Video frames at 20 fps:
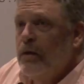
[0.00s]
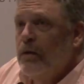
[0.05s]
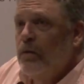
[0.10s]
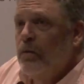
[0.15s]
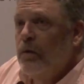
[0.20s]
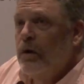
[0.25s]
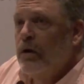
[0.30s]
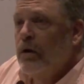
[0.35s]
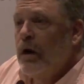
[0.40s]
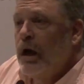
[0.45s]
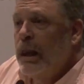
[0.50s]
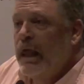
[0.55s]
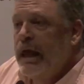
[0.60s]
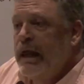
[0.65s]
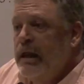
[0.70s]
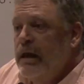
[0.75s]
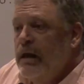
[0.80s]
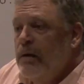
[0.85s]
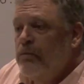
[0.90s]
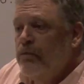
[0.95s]
where a
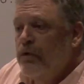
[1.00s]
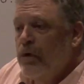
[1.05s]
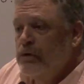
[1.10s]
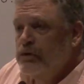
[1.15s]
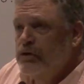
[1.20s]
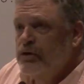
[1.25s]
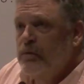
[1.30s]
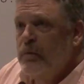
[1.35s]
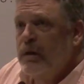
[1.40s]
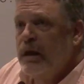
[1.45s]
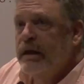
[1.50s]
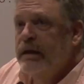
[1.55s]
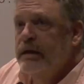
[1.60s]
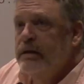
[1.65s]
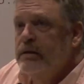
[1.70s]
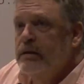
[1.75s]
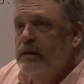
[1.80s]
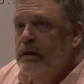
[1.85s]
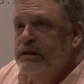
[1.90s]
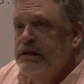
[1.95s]
lady approached me at
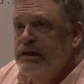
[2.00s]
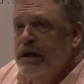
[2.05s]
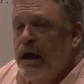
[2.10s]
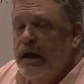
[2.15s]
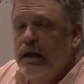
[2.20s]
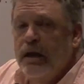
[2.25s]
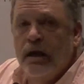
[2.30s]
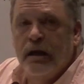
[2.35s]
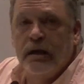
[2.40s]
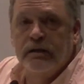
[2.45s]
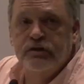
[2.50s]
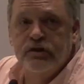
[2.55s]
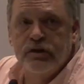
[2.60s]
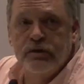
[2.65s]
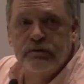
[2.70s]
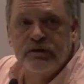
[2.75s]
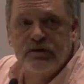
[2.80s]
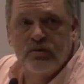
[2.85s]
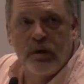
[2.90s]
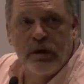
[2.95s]
a, a signing, and she
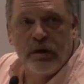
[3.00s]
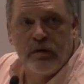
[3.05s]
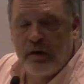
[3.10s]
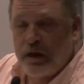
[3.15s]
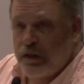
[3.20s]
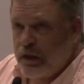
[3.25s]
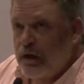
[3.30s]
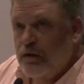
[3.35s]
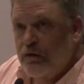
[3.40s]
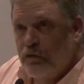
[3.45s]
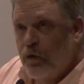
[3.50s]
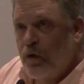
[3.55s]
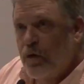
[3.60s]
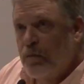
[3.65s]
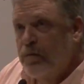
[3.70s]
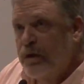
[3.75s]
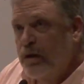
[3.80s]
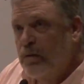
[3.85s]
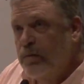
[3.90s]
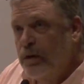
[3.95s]
was one of, I think,
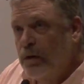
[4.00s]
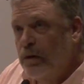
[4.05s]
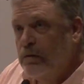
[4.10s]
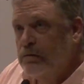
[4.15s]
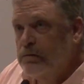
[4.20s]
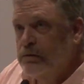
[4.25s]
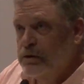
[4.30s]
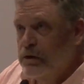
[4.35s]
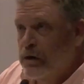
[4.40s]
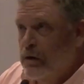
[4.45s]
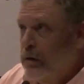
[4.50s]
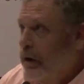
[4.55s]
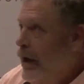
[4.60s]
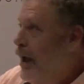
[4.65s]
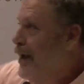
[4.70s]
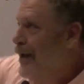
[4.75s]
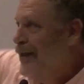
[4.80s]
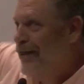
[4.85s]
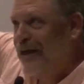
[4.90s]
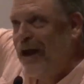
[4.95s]
four people. So,
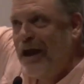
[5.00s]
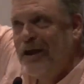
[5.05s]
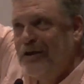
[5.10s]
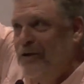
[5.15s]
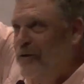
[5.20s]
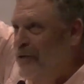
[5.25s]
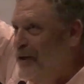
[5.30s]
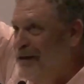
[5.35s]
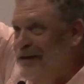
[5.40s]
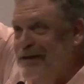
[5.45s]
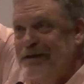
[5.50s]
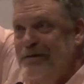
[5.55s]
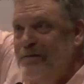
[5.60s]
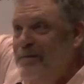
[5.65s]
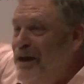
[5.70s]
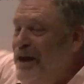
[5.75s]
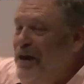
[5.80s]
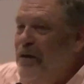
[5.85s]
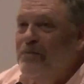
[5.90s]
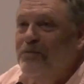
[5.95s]
hey, thank you, this is a
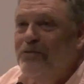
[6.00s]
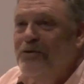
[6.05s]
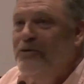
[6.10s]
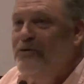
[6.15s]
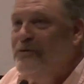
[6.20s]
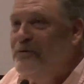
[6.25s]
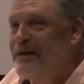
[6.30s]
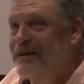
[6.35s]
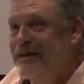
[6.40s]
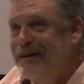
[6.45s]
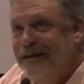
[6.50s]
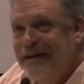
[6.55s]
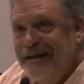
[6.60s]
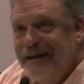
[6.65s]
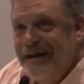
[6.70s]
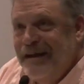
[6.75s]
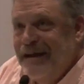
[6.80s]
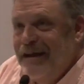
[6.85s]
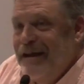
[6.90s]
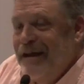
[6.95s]
big improvement.
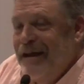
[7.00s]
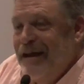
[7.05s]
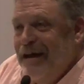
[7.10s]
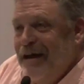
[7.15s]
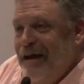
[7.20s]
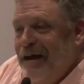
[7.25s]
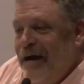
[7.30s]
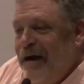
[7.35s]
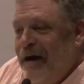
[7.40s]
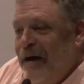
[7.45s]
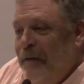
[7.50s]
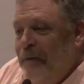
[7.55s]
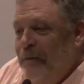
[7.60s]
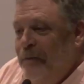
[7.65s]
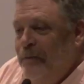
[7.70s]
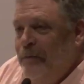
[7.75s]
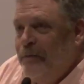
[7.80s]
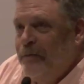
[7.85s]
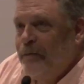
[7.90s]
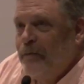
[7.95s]

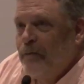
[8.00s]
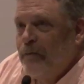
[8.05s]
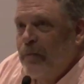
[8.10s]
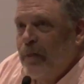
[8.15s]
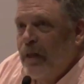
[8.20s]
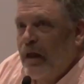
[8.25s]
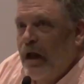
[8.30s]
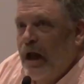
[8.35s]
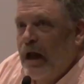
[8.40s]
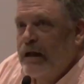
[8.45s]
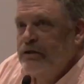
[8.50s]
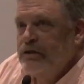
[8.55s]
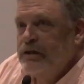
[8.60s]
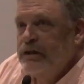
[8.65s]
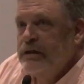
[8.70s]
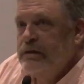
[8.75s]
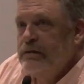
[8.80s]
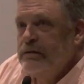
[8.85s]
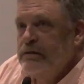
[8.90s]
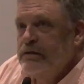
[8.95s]
Um, And
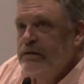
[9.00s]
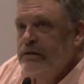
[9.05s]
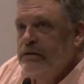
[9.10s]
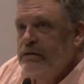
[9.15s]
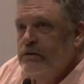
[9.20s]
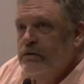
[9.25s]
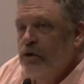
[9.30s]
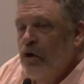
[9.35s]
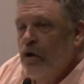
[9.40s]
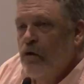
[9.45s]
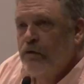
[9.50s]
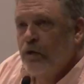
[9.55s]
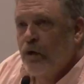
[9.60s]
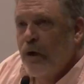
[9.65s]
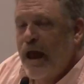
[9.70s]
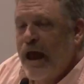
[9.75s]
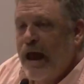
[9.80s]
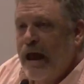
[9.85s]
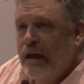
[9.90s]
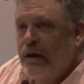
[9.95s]
she dove her
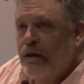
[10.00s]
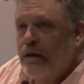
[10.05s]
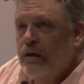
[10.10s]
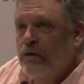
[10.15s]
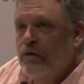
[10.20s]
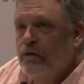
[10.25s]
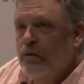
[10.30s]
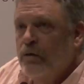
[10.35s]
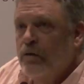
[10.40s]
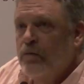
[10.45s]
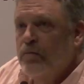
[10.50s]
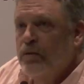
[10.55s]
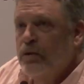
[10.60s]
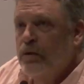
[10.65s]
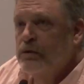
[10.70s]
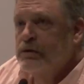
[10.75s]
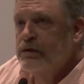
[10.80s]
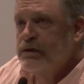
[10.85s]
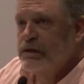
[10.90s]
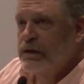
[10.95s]
hand into her
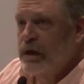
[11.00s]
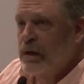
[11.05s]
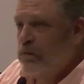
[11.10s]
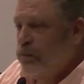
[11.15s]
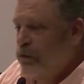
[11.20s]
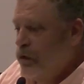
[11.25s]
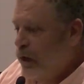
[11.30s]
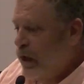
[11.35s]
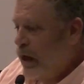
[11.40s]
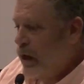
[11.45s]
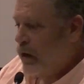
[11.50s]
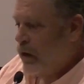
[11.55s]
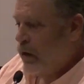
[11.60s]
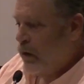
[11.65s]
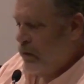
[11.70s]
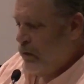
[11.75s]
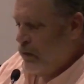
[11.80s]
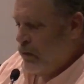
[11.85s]
purse and pulled out a